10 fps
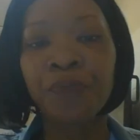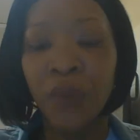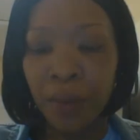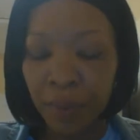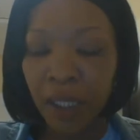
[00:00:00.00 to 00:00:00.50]

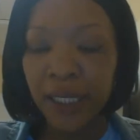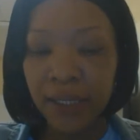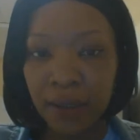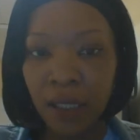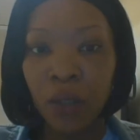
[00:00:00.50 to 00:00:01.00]

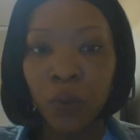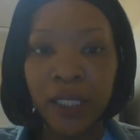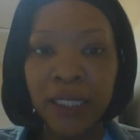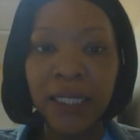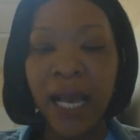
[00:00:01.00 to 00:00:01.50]
But
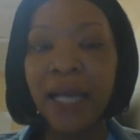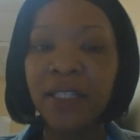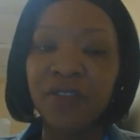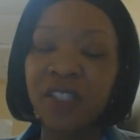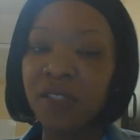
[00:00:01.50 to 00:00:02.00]
we kind
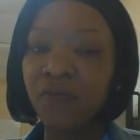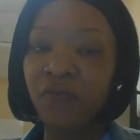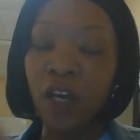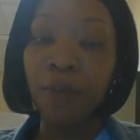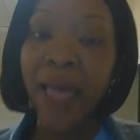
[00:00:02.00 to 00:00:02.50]
of
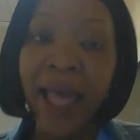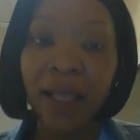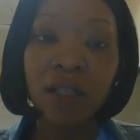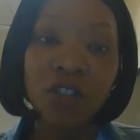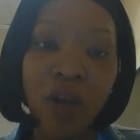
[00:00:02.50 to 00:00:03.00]
fell
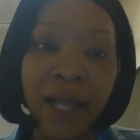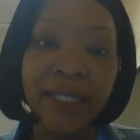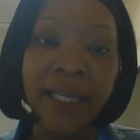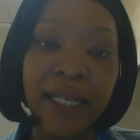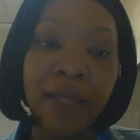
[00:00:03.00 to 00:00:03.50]
back, tried to
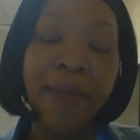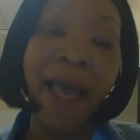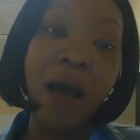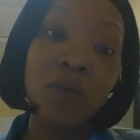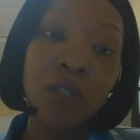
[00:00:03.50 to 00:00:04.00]
get him
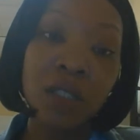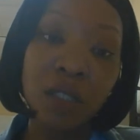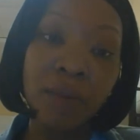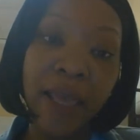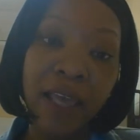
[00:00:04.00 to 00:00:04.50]
out.
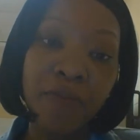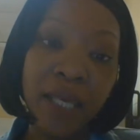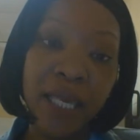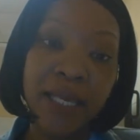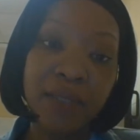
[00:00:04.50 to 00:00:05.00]
The Bay of
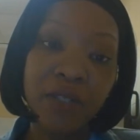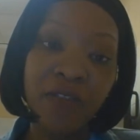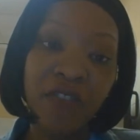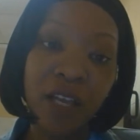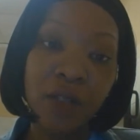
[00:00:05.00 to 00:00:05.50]
Pigs was a
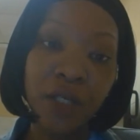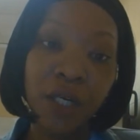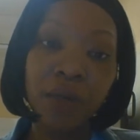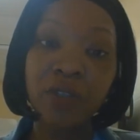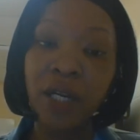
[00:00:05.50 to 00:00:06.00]

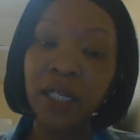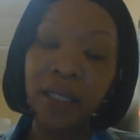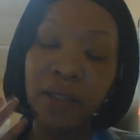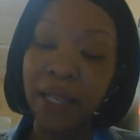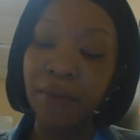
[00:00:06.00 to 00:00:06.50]
failure. We tried,
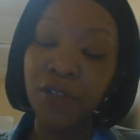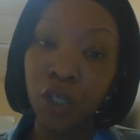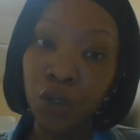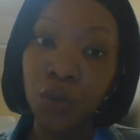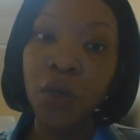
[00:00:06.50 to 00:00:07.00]
that was a
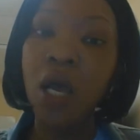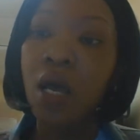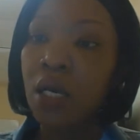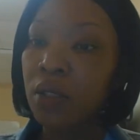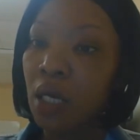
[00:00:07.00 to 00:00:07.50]
coup.
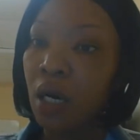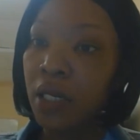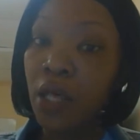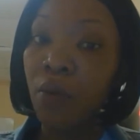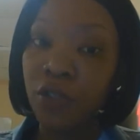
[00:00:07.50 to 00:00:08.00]

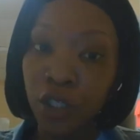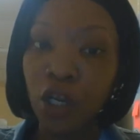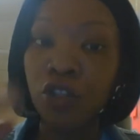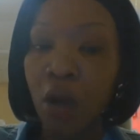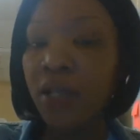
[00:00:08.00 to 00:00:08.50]
In other words,
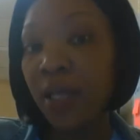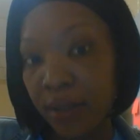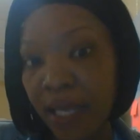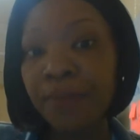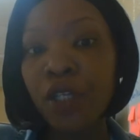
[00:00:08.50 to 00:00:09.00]
an
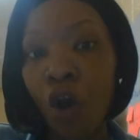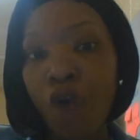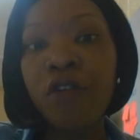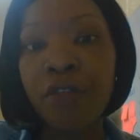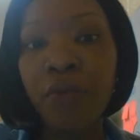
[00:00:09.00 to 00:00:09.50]
attempted
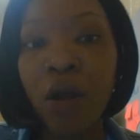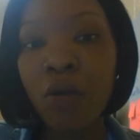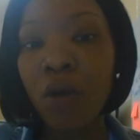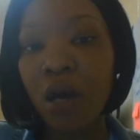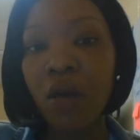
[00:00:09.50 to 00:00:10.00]

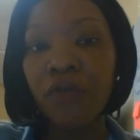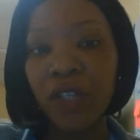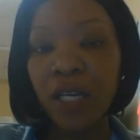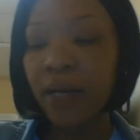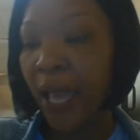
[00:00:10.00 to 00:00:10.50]
overthrow of
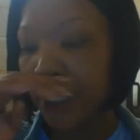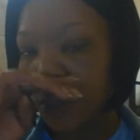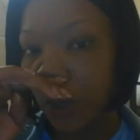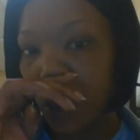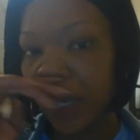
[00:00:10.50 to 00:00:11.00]
Fidel
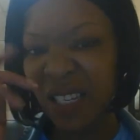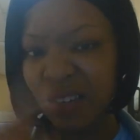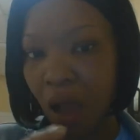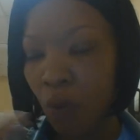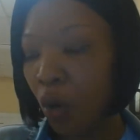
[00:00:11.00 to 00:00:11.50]
Castro. It did
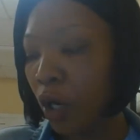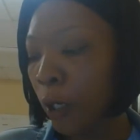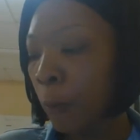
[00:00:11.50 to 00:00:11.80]
not work.